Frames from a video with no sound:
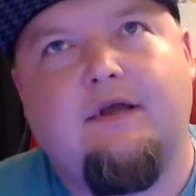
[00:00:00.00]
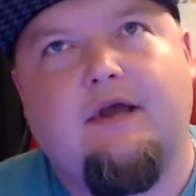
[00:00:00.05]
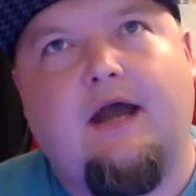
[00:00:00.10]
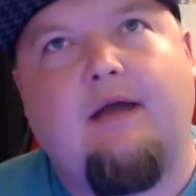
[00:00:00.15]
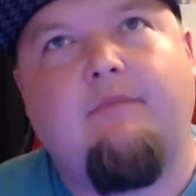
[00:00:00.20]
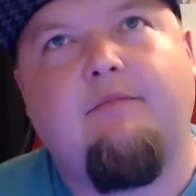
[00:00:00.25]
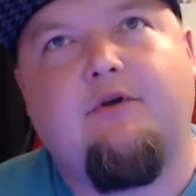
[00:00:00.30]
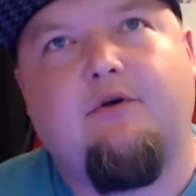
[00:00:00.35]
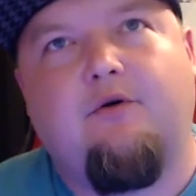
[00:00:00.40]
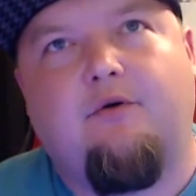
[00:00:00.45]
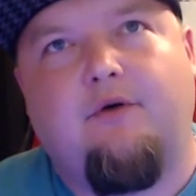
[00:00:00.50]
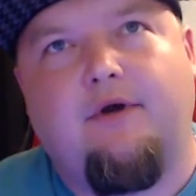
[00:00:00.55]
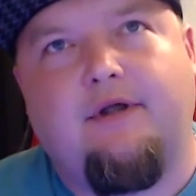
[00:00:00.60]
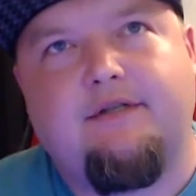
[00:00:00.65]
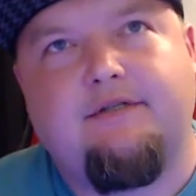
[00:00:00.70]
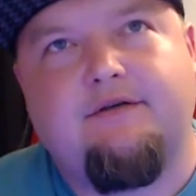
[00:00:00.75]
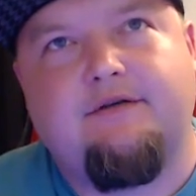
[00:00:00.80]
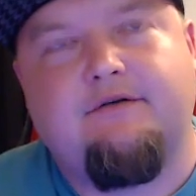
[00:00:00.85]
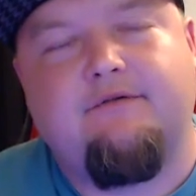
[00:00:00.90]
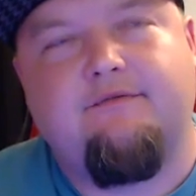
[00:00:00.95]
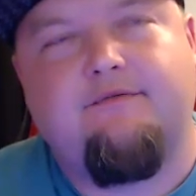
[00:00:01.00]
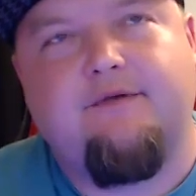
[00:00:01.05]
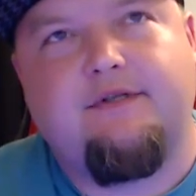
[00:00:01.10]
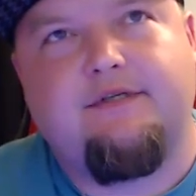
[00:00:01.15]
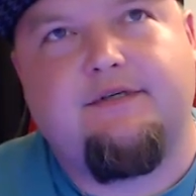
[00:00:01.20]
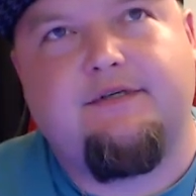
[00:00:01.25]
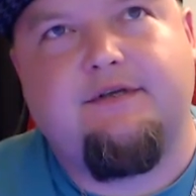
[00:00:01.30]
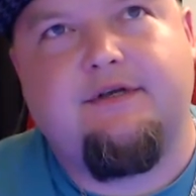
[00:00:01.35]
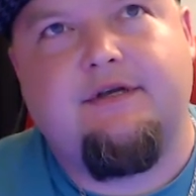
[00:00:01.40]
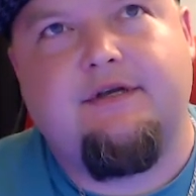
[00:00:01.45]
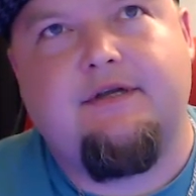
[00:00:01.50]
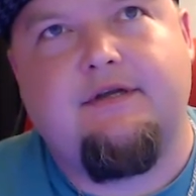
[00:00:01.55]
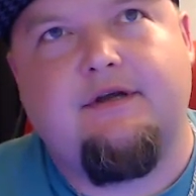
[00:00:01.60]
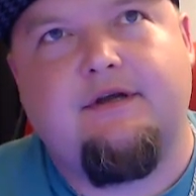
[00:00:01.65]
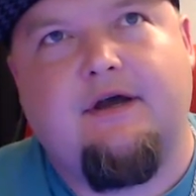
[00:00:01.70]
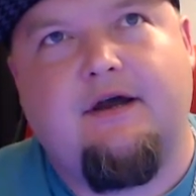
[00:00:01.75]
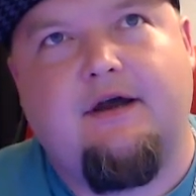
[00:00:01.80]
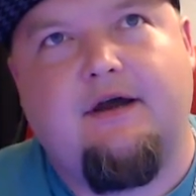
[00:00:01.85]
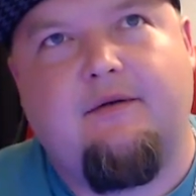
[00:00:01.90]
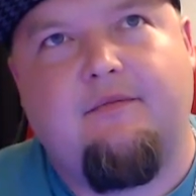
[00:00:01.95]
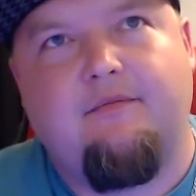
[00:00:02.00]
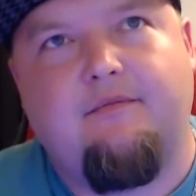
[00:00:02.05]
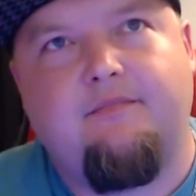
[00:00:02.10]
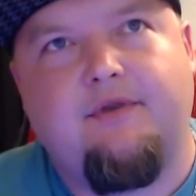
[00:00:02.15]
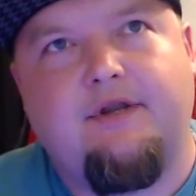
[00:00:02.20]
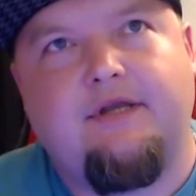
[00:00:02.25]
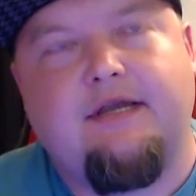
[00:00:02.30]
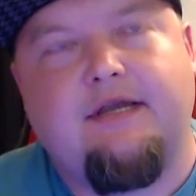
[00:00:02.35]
i'm going to eventually um but